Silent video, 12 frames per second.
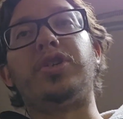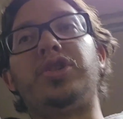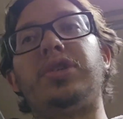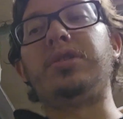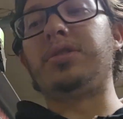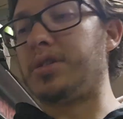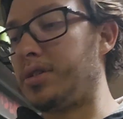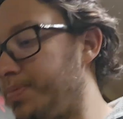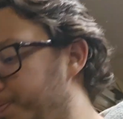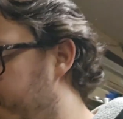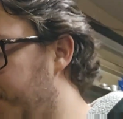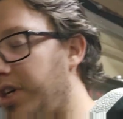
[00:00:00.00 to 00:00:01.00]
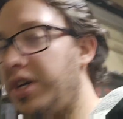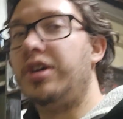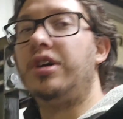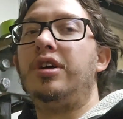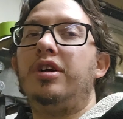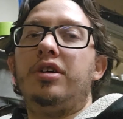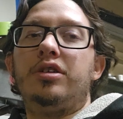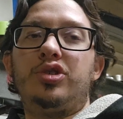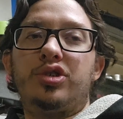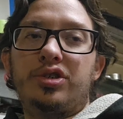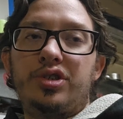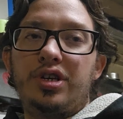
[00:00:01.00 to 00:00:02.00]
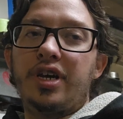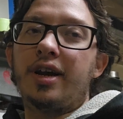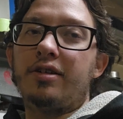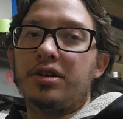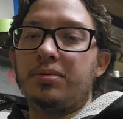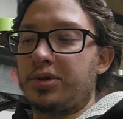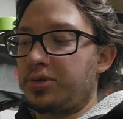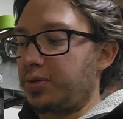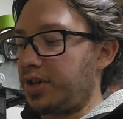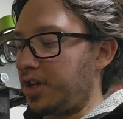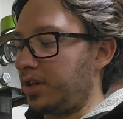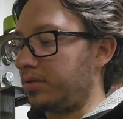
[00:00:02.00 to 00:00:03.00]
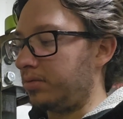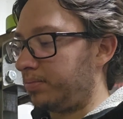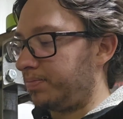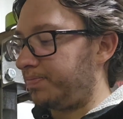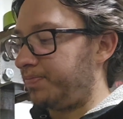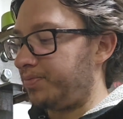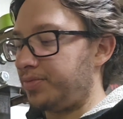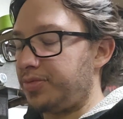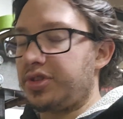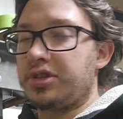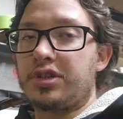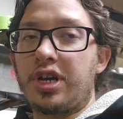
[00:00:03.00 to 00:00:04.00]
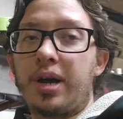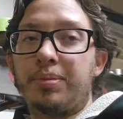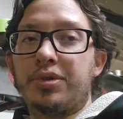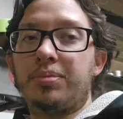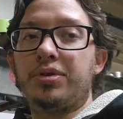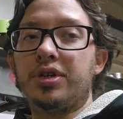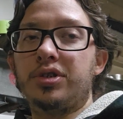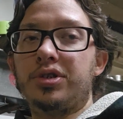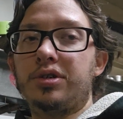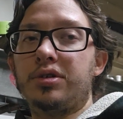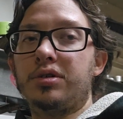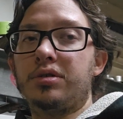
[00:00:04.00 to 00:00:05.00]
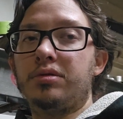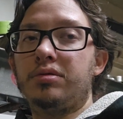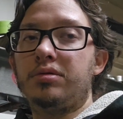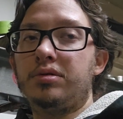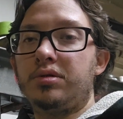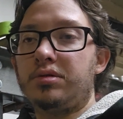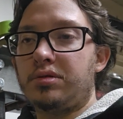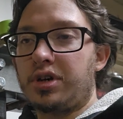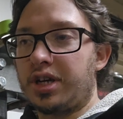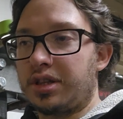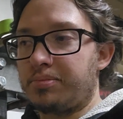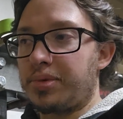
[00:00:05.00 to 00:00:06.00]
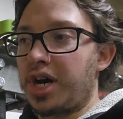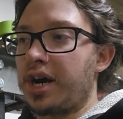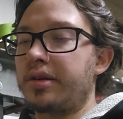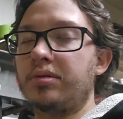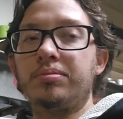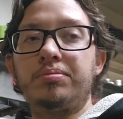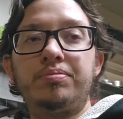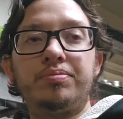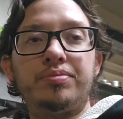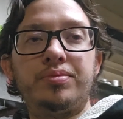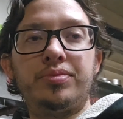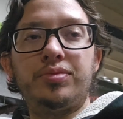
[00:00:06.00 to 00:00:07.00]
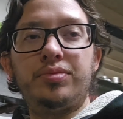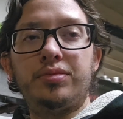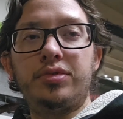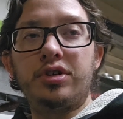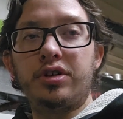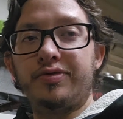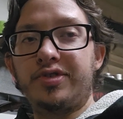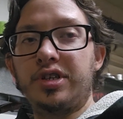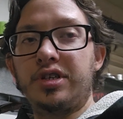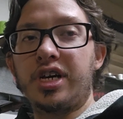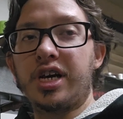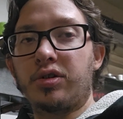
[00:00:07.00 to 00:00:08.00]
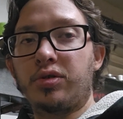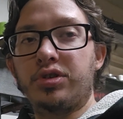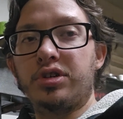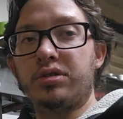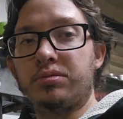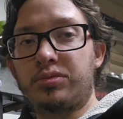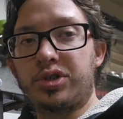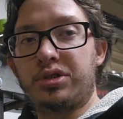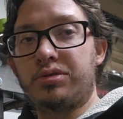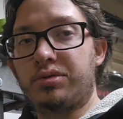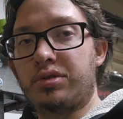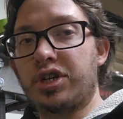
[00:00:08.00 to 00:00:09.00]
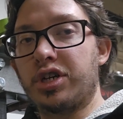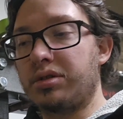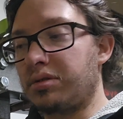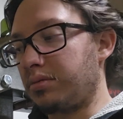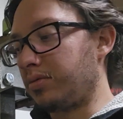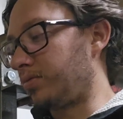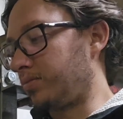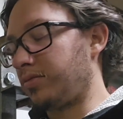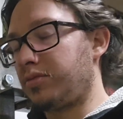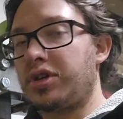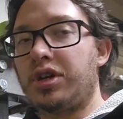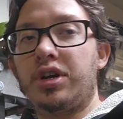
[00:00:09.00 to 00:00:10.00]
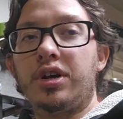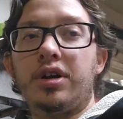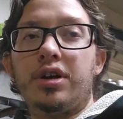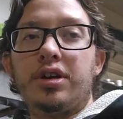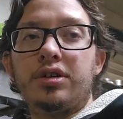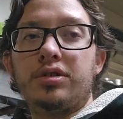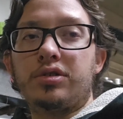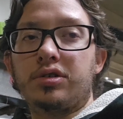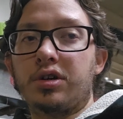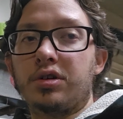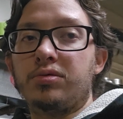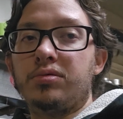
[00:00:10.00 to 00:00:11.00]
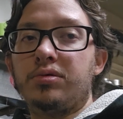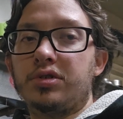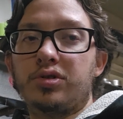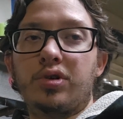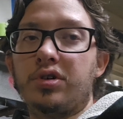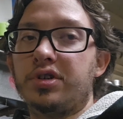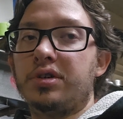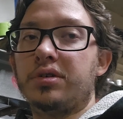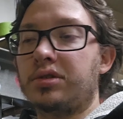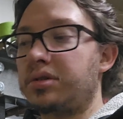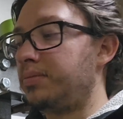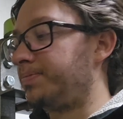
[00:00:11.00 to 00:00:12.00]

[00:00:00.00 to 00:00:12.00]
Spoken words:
is, it's just the area between the top of the piston and the bottom of the deck on the cylinder head. So that's all it is.